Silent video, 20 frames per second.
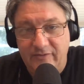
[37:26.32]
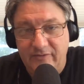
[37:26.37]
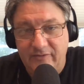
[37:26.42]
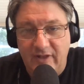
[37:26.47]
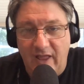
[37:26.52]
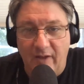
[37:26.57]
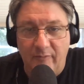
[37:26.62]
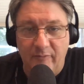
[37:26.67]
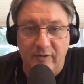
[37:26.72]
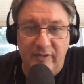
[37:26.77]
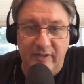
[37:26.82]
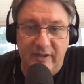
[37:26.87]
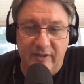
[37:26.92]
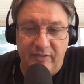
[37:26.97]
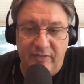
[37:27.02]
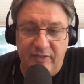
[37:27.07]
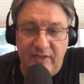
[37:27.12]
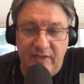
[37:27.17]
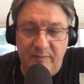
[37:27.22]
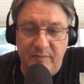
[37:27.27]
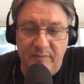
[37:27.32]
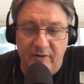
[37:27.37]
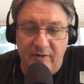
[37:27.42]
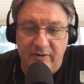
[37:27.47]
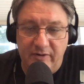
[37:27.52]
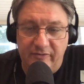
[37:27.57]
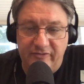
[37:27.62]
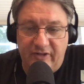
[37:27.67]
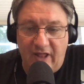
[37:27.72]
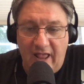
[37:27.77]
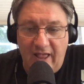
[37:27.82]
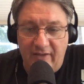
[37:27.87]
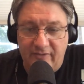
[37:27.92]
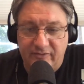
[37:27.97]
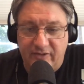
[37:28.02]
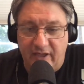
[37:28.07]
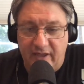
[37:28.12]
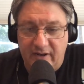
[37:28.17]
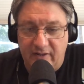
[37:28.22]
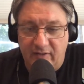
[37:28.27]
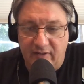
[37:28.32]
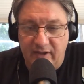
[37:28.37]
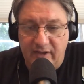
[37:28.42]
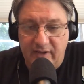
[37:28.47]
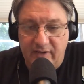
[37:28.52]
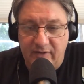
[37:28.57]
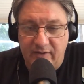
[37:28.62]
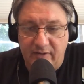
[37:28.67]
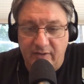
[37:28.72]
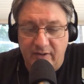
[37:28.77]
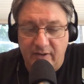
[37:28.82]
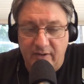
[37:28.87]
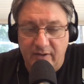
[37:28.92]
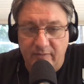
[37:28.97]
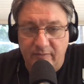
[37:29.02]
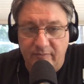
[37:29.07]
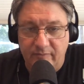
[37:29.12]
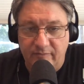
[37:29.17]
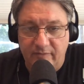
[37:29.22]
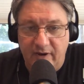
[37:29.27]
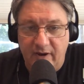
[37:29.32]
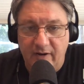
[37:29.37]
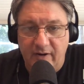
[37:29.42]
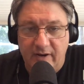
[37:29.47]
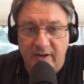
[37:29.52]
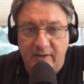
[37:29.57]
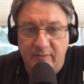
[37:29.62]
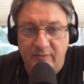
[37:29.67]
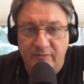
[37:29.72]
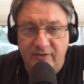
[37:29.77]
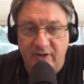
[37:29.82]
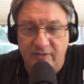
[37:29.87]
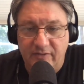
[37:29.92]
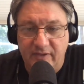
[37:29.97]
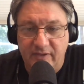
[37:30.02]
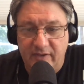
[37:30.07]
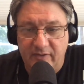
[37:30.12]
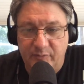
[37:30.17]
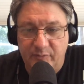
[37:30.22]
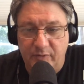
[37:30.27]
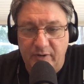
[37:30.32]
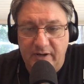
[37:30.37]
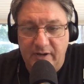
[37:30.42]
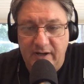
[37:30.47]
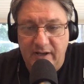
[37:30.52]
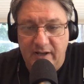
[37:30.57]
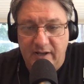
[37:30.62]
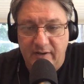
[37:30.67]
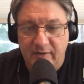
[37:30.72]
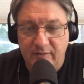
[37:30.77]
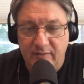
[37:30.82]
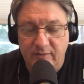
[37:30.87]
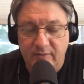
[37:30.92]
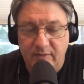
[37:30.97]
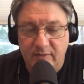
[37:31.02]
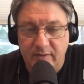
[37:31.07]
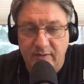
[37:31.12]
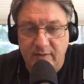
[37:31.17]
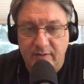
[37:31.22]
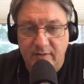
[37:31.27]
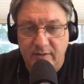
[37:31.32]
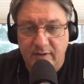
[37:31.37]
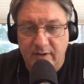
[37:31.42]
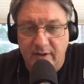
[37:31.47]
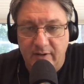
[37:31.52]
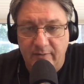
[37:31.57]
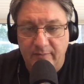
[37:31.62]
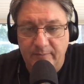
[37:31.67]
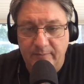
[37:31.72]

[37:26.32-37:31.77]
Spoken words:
not really a theme here. Your style's kind of like varying, which I think is pretty neat. You know?